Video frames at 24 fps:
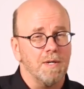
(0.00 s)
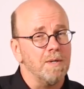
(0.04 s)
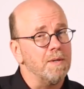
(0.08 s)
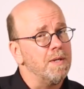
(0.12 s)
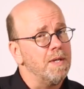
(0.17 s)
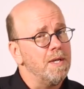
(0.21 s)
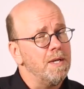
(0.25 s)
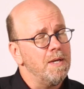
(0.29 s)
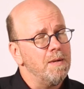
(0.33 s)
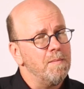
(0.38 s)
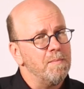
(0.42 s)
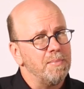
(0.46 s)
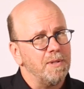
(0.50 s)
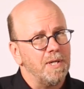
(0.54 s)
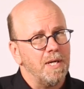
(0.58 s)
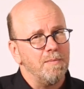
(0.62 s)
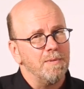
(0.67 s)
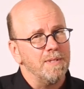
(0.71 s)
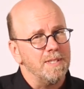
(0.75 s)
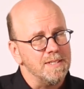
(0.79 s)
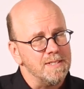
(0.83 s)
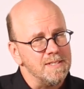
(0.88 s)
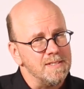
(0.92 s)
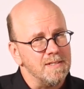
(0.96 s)
And
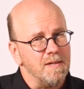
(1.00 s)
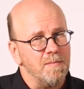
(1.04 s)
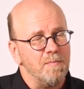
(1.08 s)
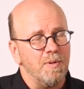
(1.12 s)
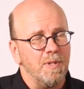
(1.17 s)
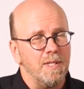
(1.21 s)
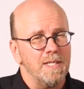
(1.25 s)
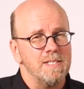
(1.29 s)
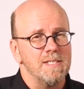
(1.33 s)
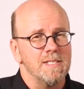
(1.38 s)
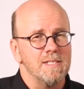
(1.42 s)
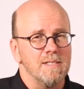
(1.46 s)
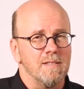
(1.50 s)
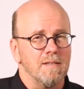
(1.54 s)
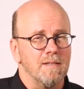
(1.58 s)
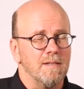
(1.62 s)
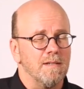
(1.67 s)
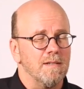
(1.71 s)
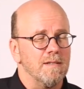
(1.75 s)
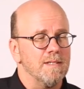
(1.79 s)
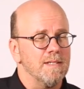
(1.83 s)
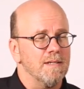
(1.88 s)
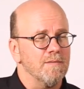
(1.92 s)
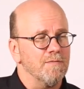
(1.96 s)
probably in some places it's a
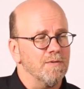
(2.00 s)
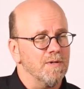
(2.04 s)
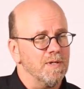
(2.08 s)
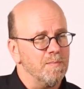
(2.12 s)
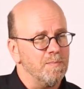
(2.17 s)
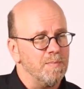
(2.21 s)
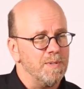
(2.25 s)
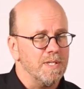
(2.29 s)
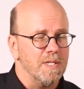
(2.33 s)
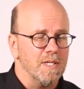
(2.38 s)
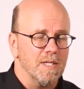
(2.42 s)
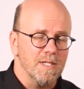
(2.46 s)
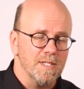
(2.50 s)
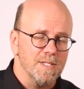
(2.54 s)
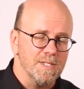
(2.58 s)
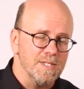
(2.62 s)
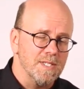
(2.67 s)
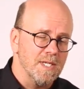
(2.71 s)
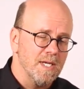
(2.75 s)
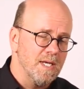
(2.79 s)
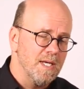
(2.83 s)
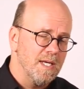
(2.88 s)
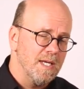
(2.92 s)
little different because